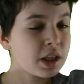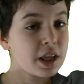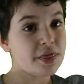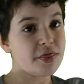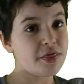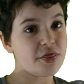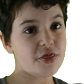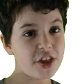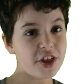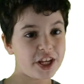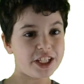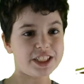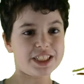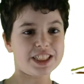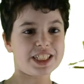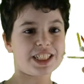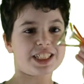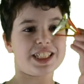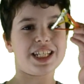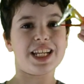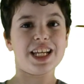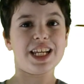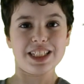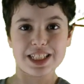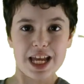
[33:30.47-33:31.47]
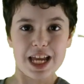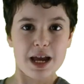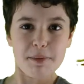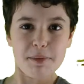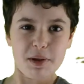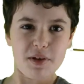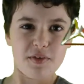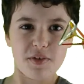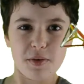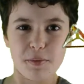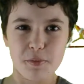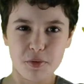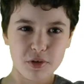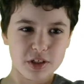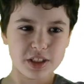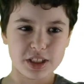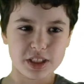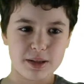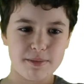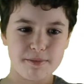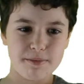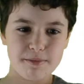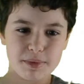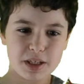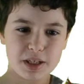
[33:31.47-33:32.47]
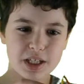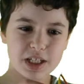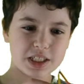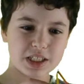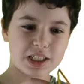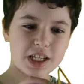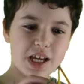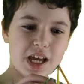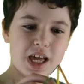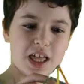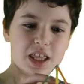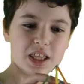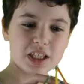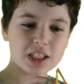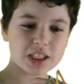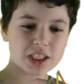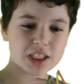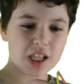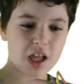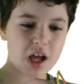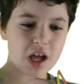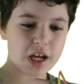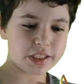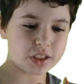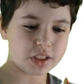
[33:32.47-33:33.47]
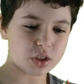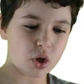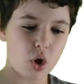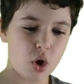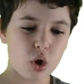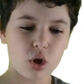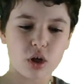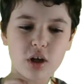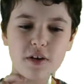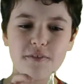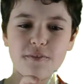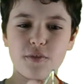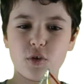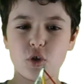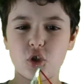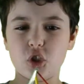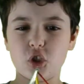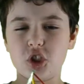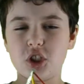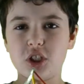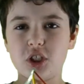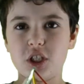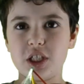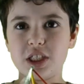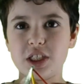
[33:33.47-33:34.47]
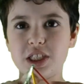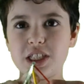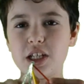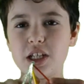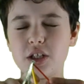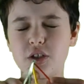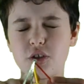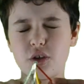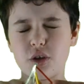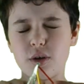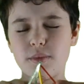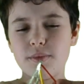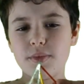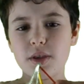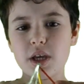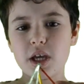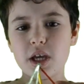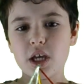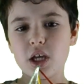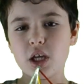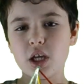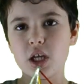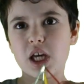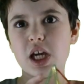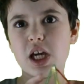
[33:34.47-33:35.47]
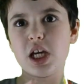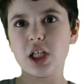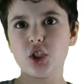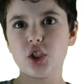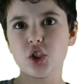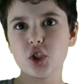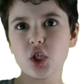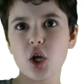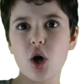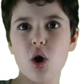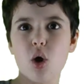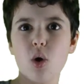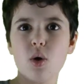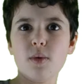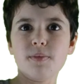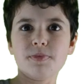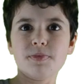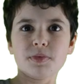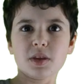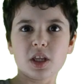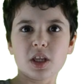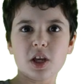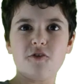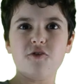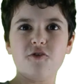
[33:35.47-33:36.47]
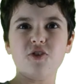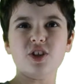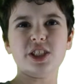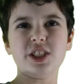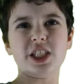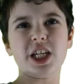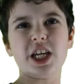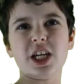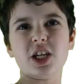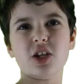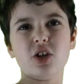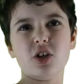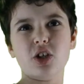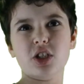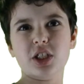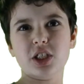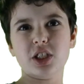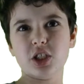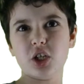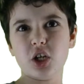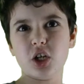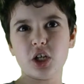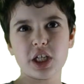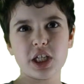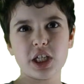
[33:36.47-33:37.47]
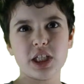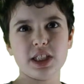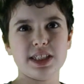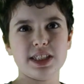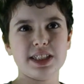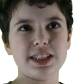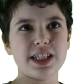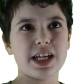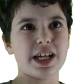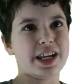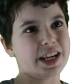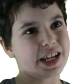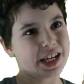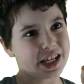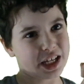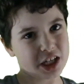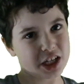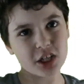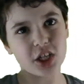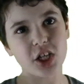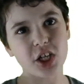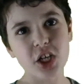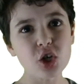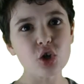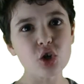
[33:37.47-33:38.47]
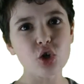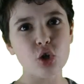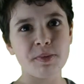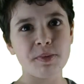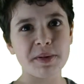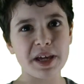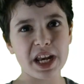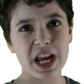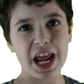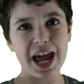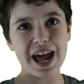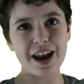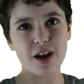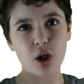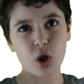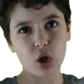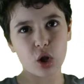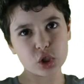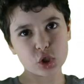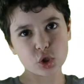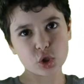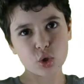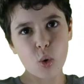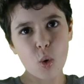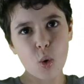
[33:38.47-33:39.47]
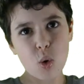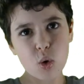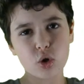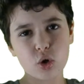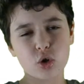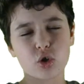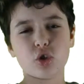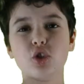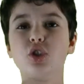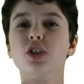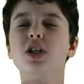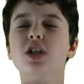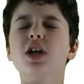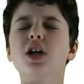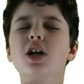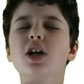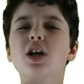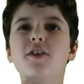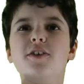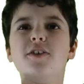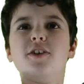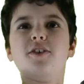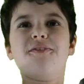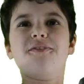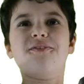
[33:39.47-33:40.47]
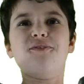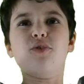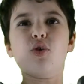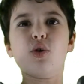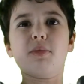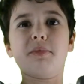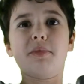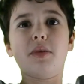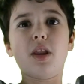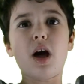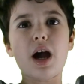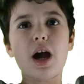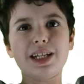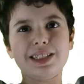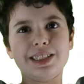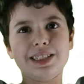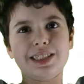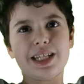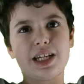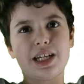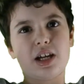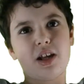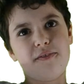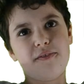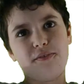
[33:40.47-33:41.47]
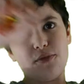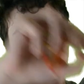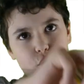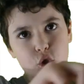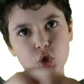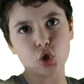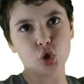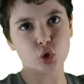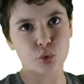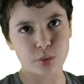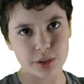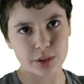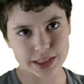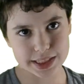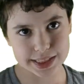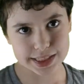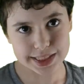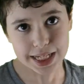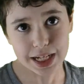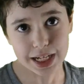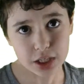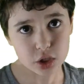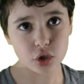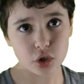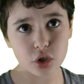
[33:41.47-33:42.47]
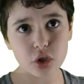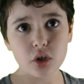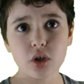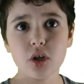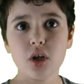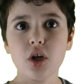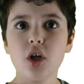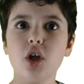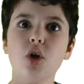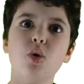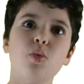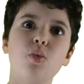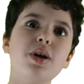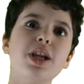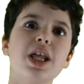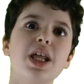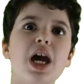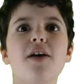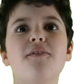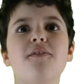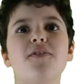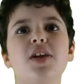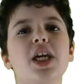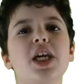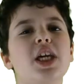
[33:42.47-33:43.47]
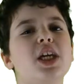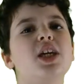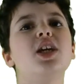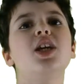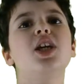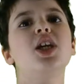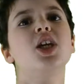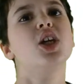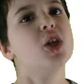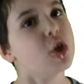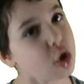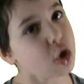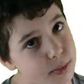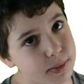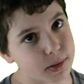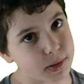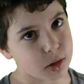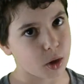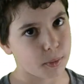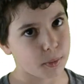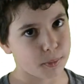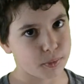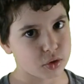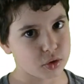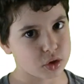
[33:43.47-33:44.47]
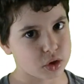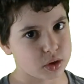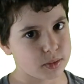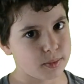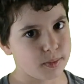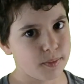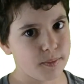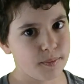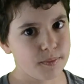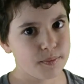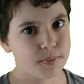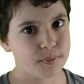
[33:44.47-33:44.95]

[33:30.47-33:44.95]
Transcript: This is an example of a prism because these lines all converge to the center. And so, if we take took instead a cube and had all its corners form lines that converge to its center, we'd have a cubical prism.